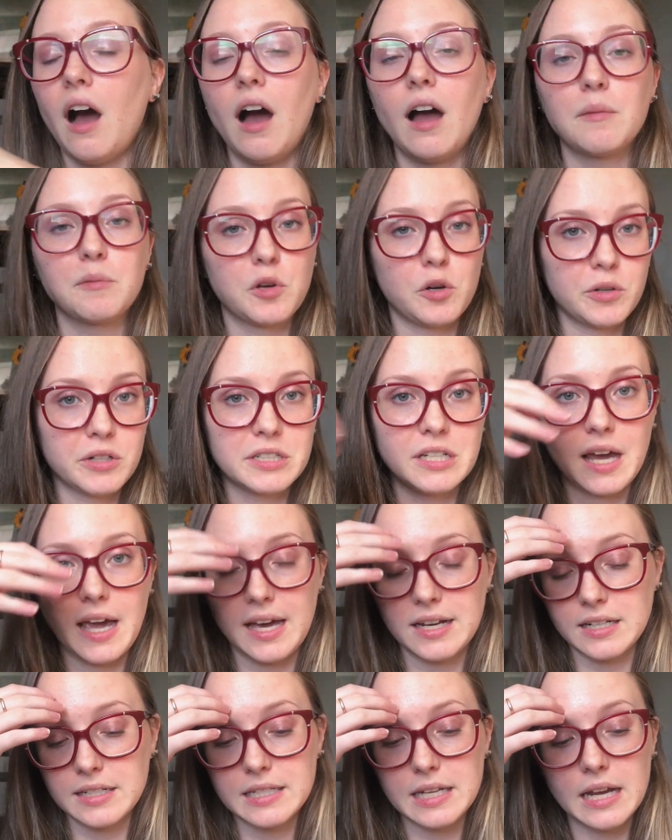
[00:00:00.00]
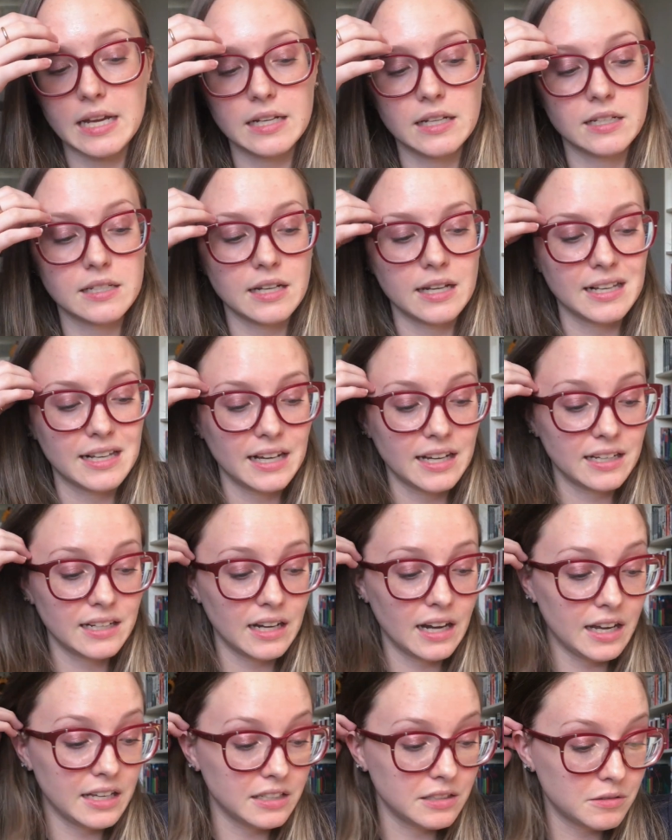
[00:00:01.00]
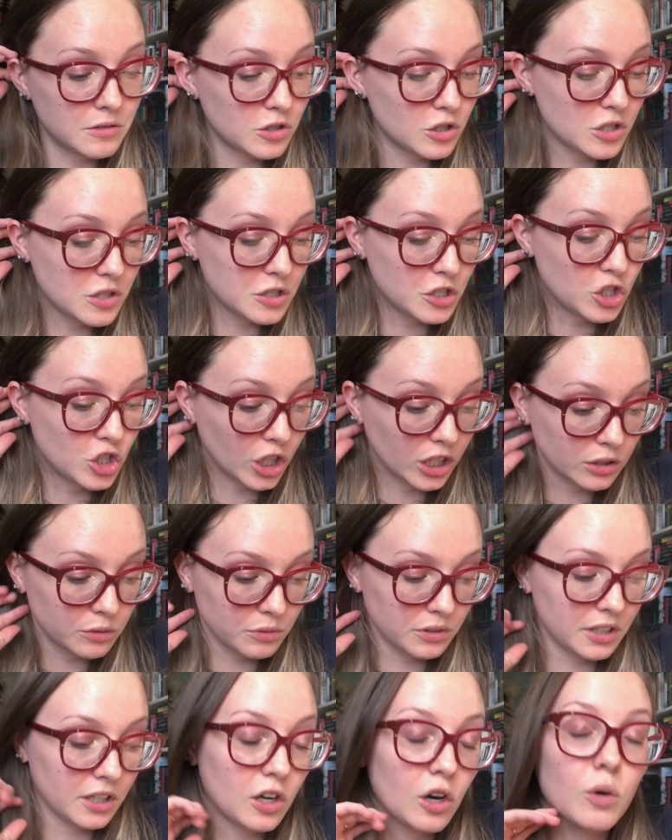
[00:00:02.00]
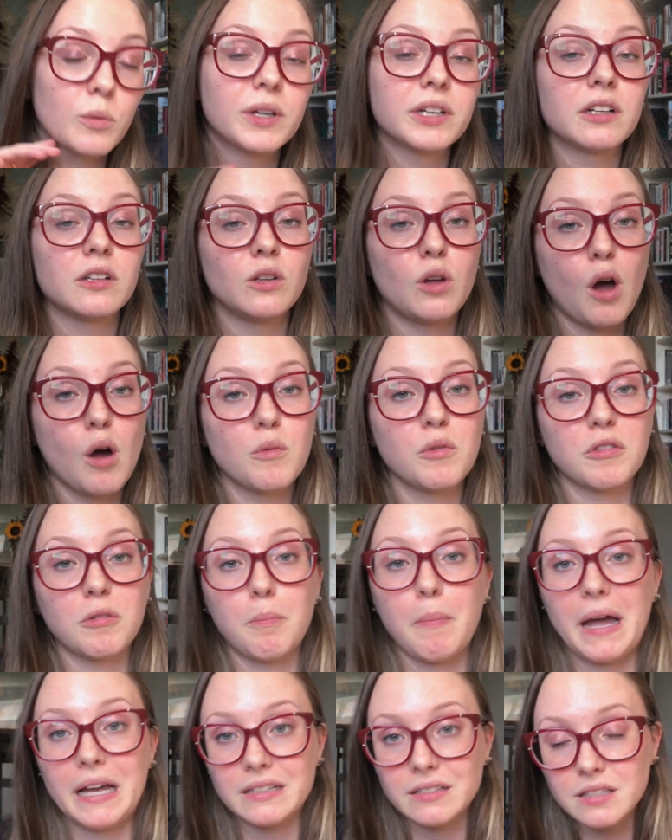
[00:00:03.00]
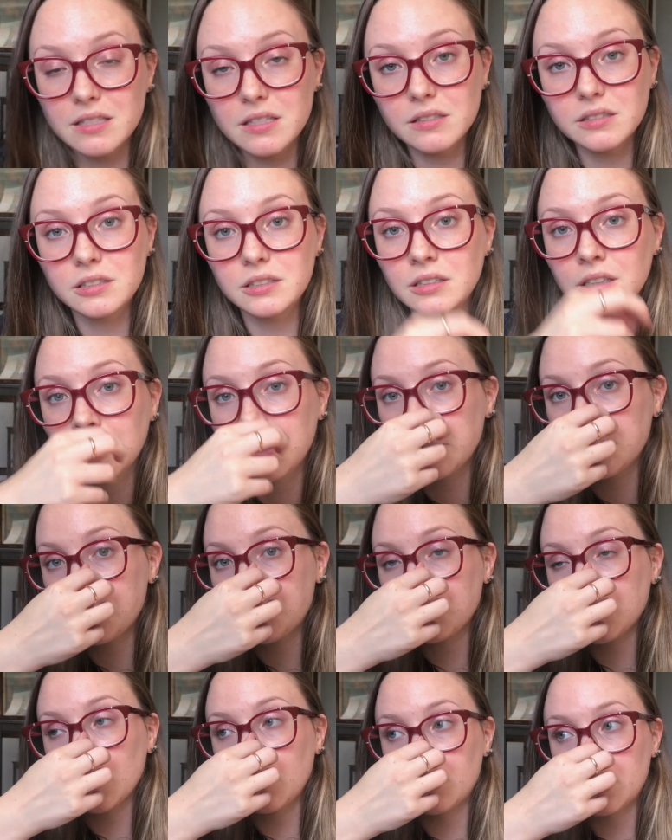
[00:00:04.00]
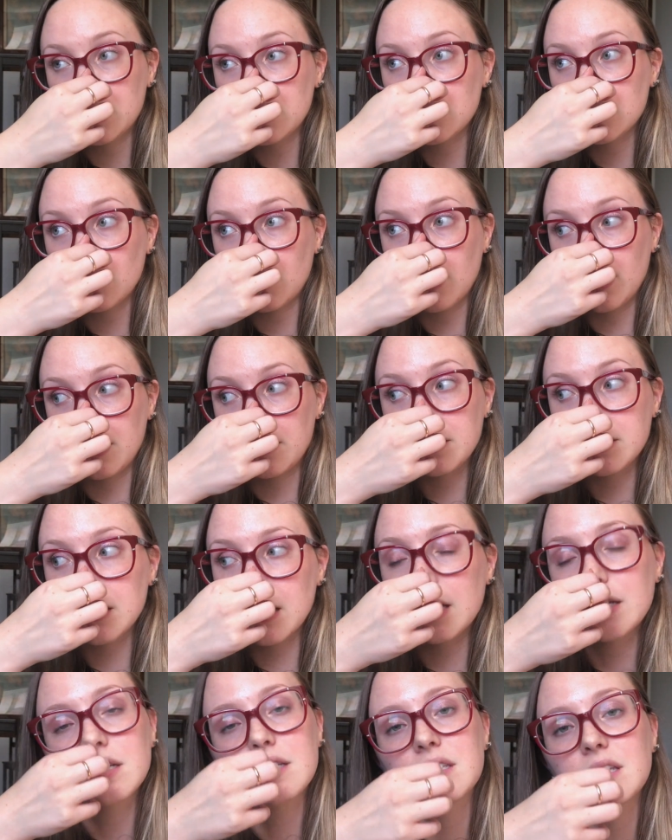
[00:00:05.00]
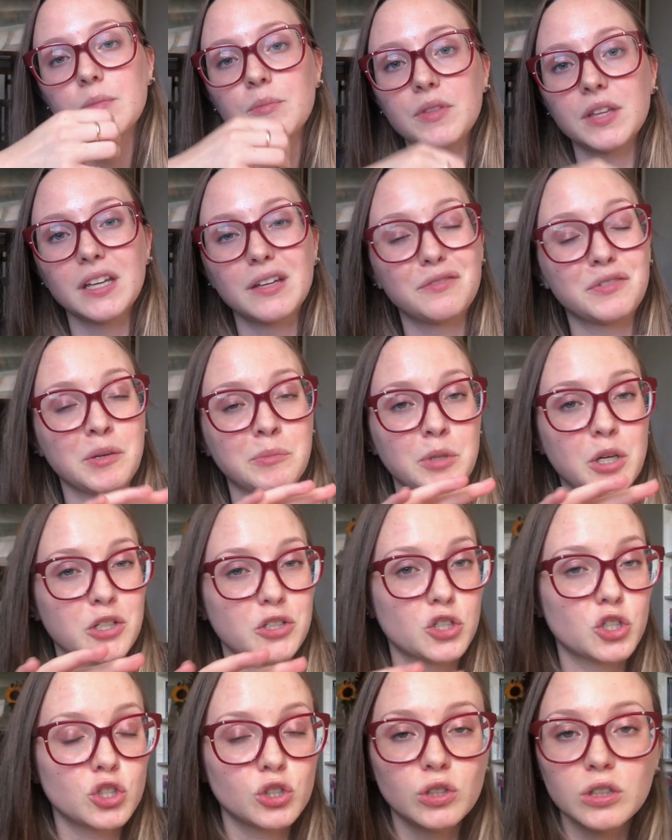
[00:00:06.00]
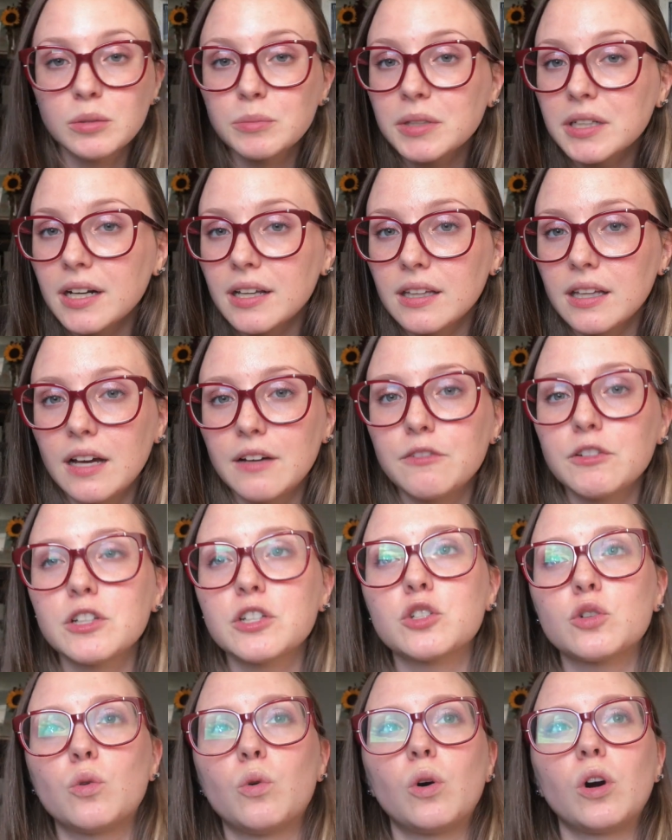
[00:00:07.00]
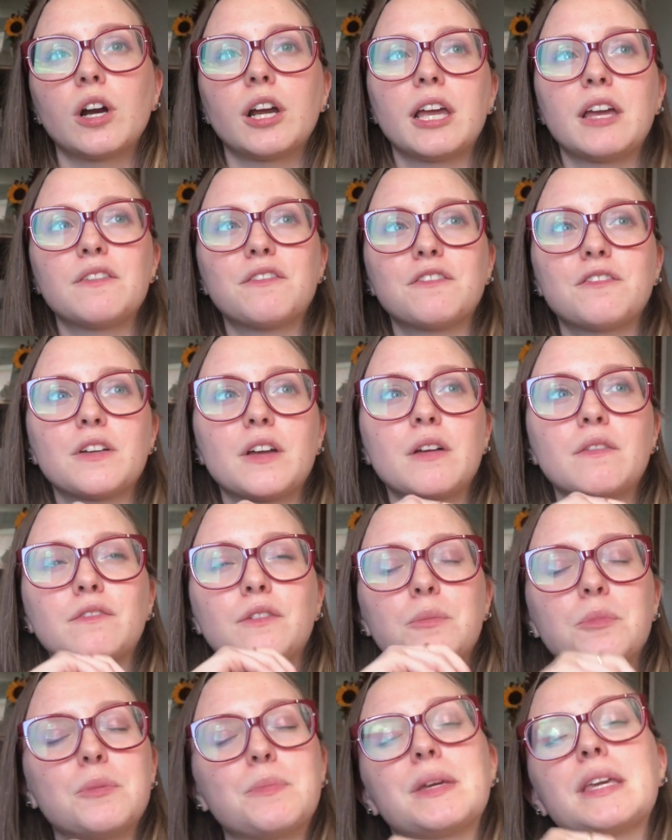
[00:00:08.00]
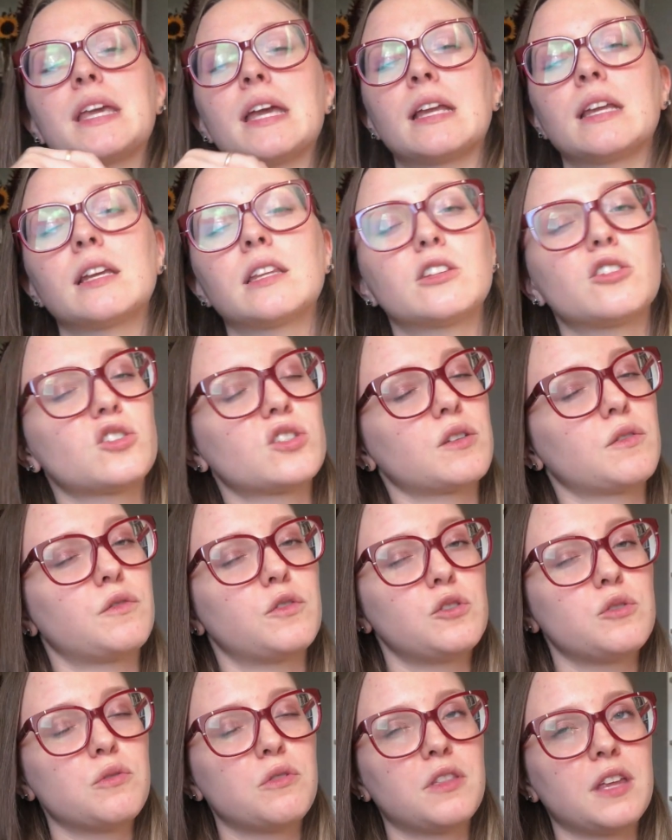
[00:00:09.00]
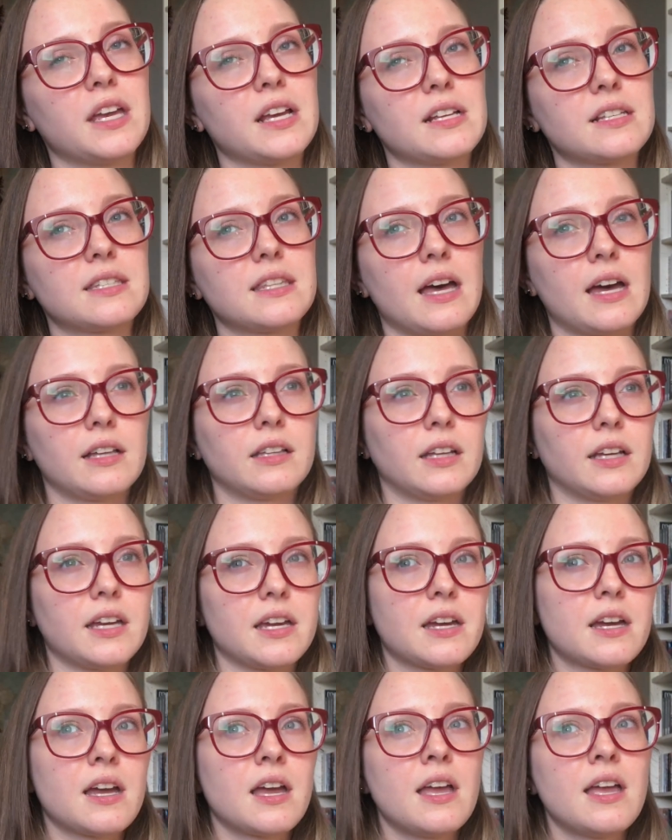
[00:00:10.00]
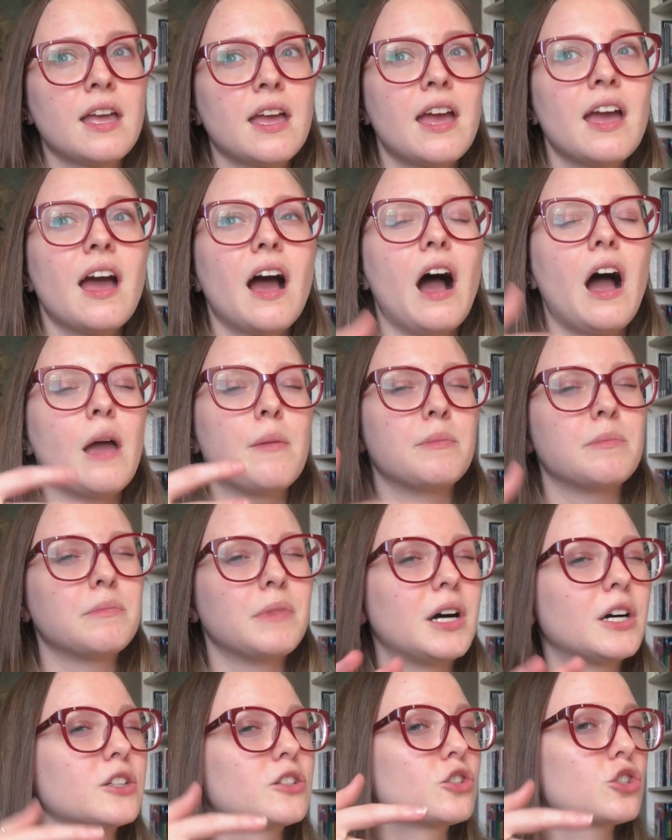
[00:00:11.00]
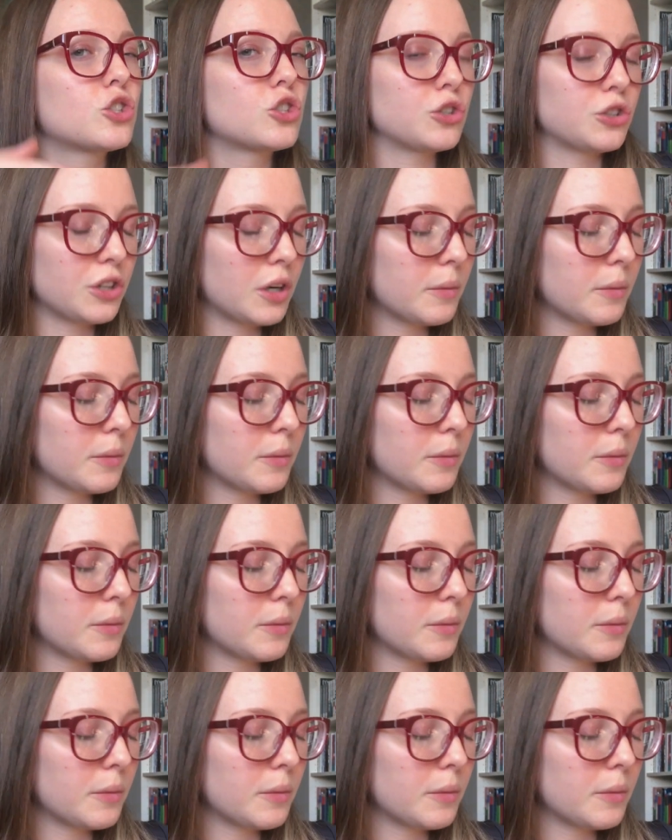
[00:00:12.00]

I'm going to annotate it. Again, I generally go in a lot with pencil when I start annotating something if I'm not sure I'm gonna love it, or if from the beginning there's a few things that like I'm unsure